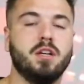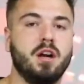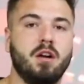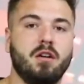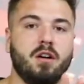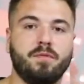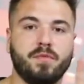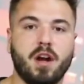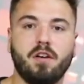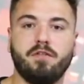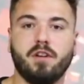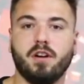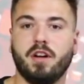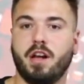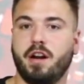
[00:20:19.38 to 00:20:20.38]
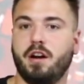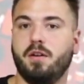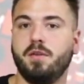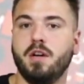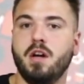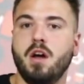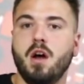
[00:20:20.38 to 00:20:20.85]
I don't know. I'll figure that
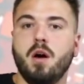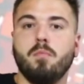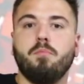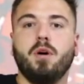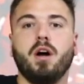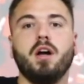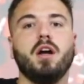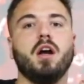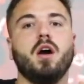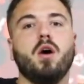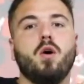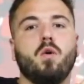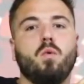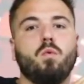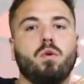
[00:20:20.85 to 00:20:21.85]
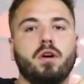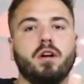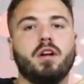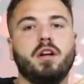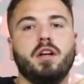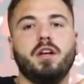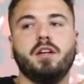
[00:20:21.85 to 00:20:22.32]
out. But what
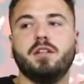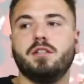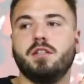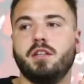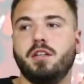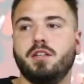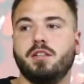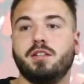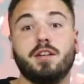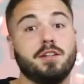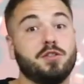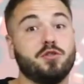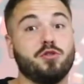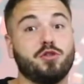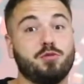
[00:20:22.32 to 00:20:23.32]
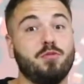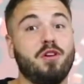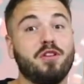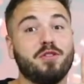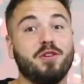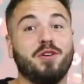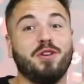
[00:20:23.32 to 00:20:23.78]
it is it's the
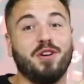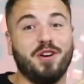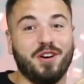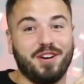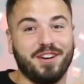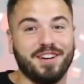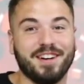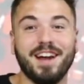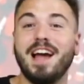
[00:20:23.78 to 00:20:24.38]
smart law,